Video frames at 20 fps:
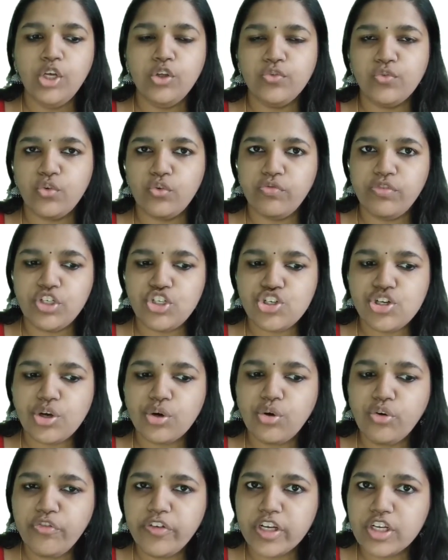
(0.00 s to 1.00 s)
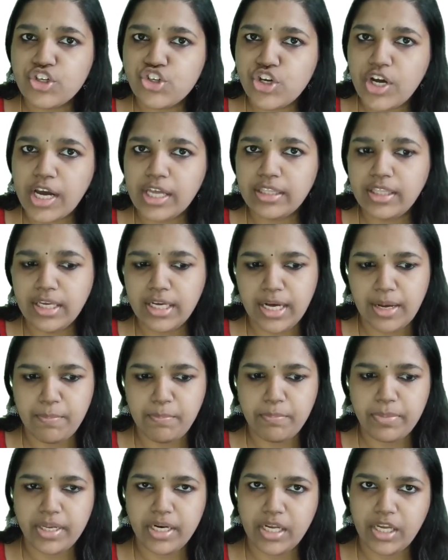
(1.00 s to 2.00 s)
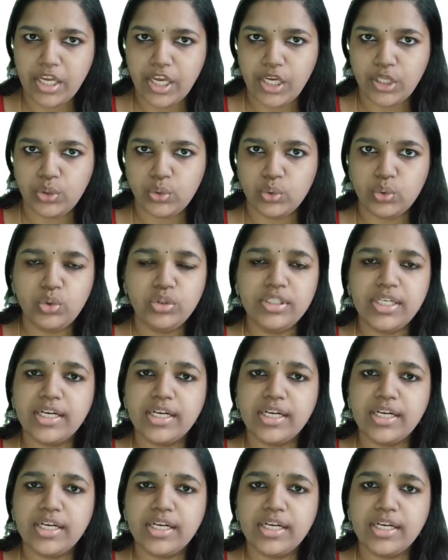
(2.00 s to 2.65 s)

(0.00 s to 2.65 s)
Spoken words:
So Vishayo Vrikshadi Kampana Hetuhu,